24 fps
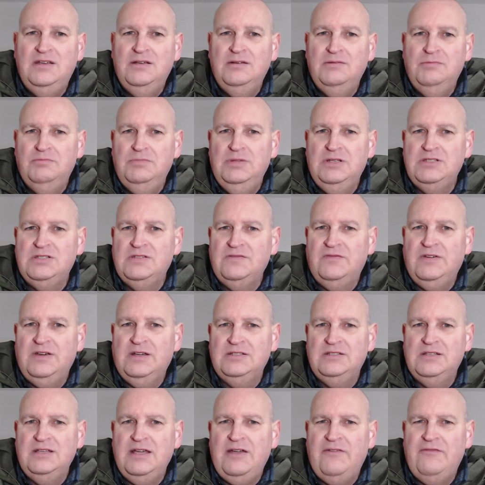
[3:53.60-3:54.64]
plus the
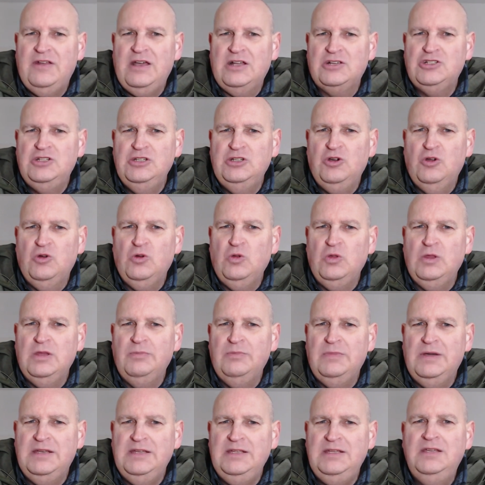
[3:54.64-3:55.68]
fact I haven't actually got all the
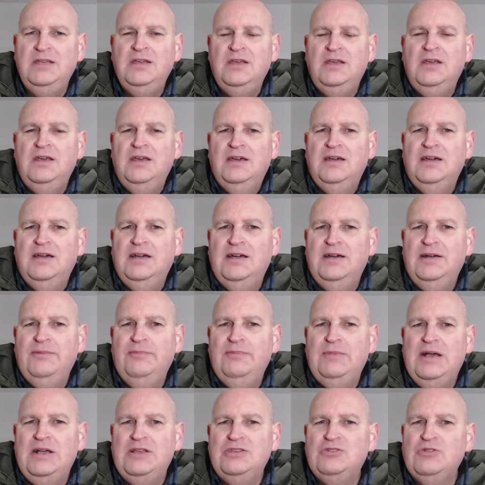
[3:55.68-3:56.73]
money.
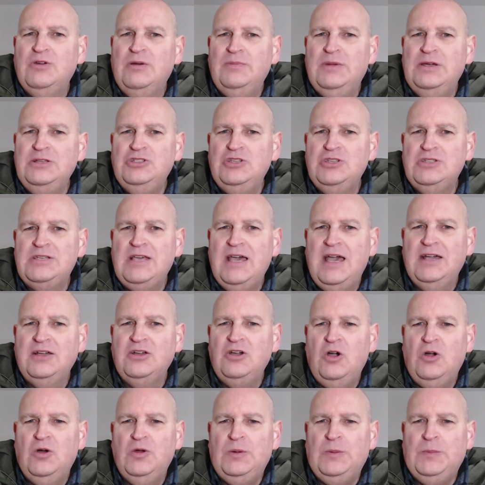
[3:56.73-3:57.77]
So I might just hang
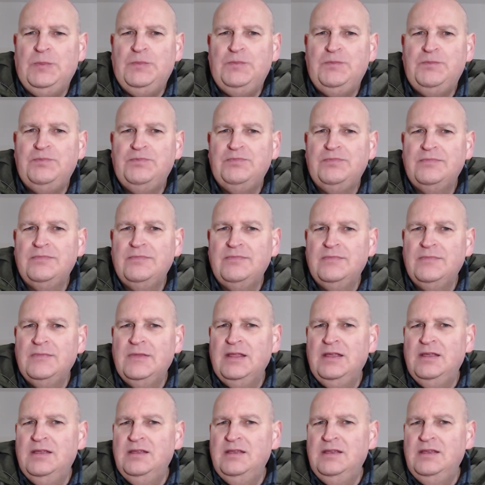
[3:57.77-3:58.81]
on,
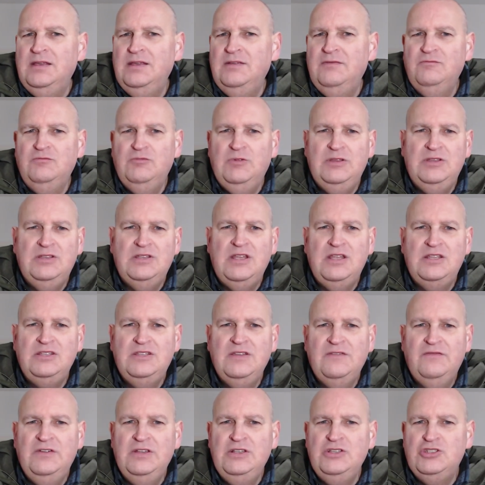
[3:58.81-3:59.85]
even with
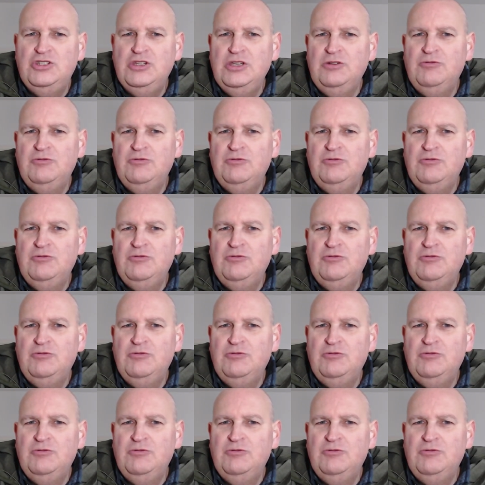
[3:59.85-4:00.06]
DaVinci